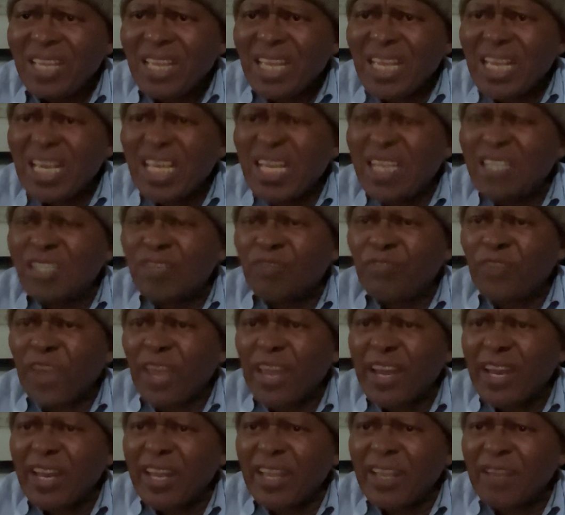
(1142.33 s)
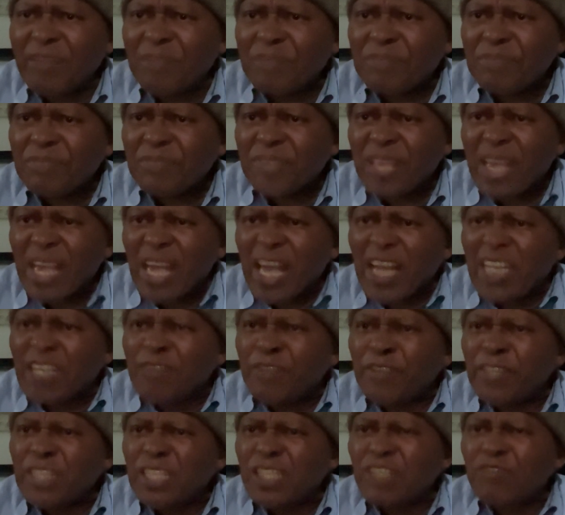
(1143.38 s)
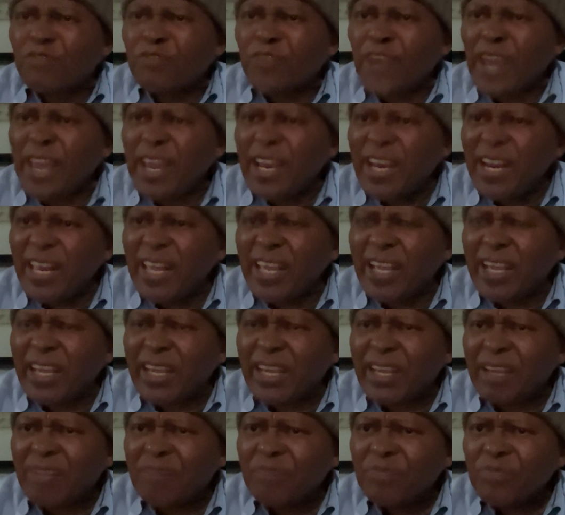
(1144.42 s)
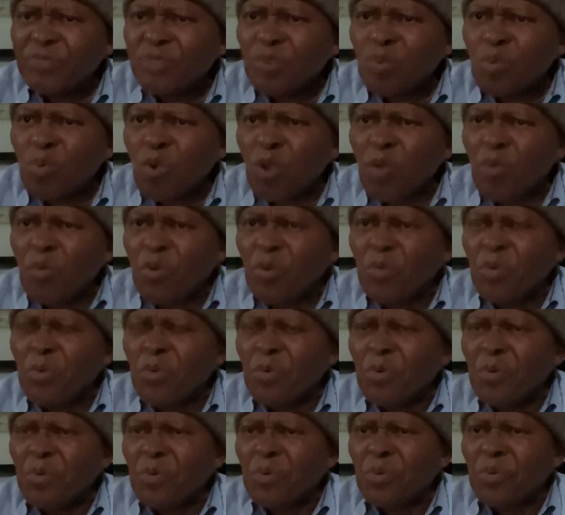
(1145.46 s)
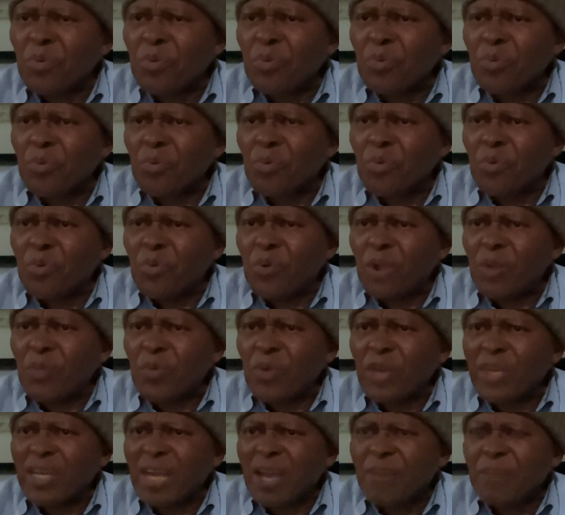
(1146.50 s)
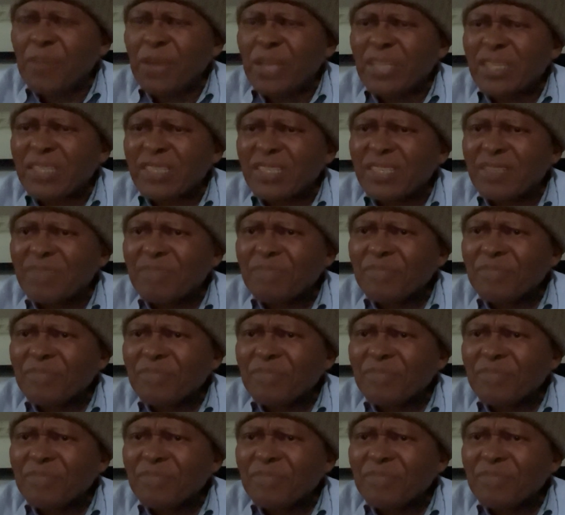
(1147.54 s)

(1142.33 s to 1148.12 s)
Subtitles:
It's failing. And if it is failing, what happens?